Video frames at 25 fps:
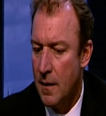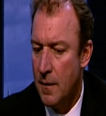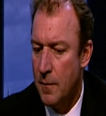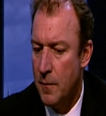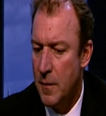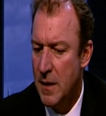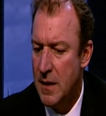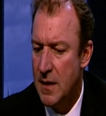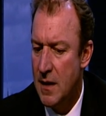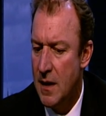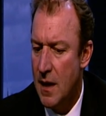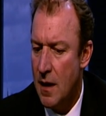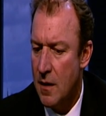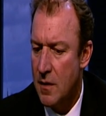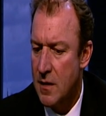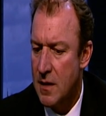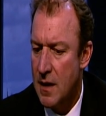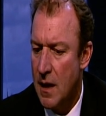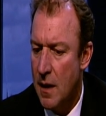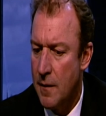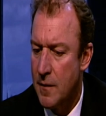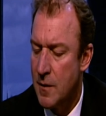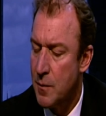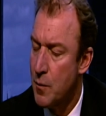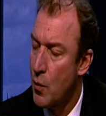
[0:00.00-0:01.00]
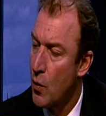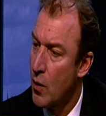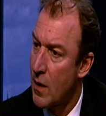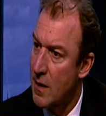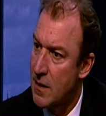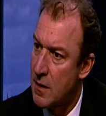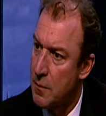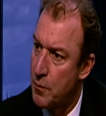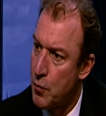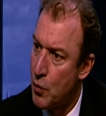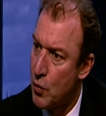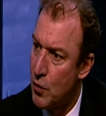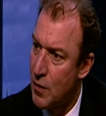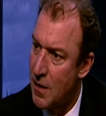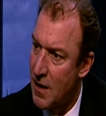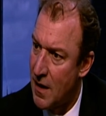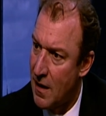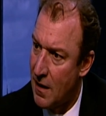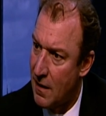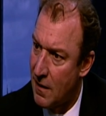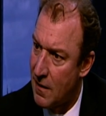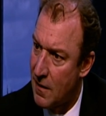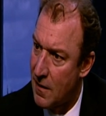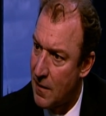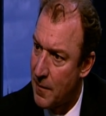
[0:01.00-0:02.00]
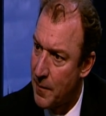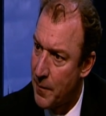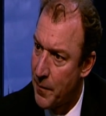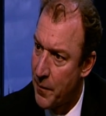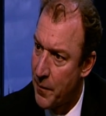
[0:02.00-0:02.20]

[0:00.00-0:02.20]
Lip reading: We see ourselves more as a boutique.